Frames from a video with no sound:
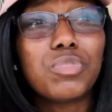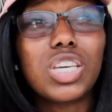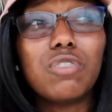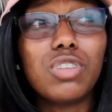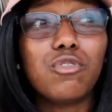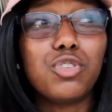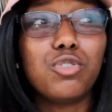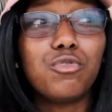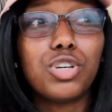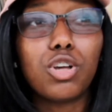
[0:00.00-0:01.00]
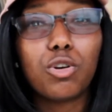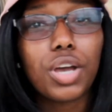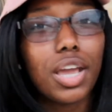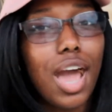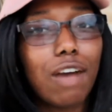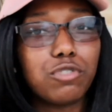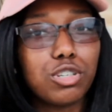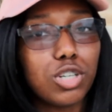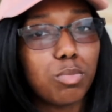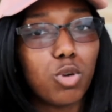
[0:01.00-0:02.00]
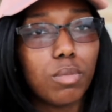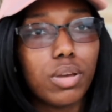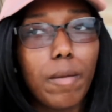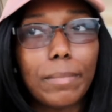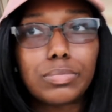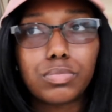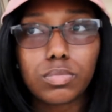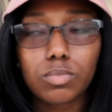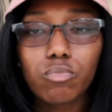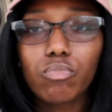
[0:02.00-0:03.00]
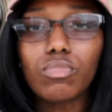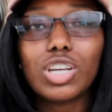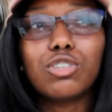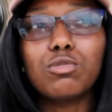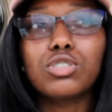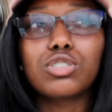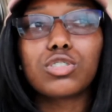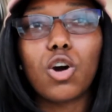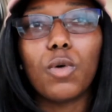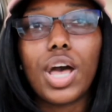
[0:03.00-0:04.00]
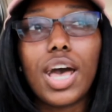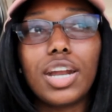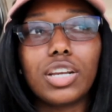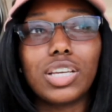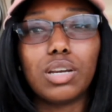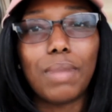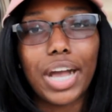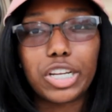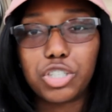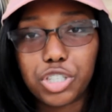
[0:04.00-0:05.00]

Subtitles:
Even if you feel okay after your appointment, don't just go ahead and eat a bag of